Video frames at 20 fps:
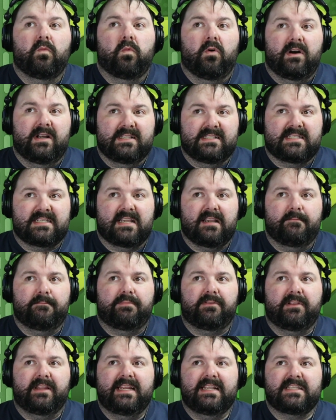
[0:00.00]
Once
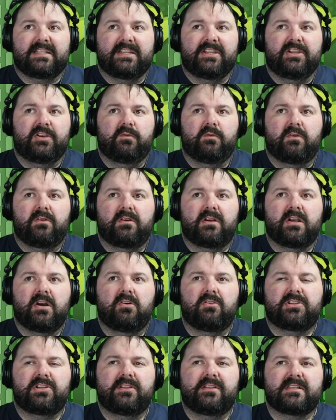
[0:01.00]
complete, you will
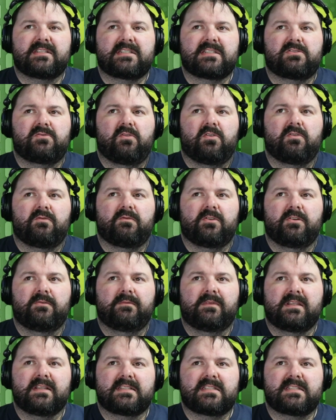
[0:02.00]
go to the score room.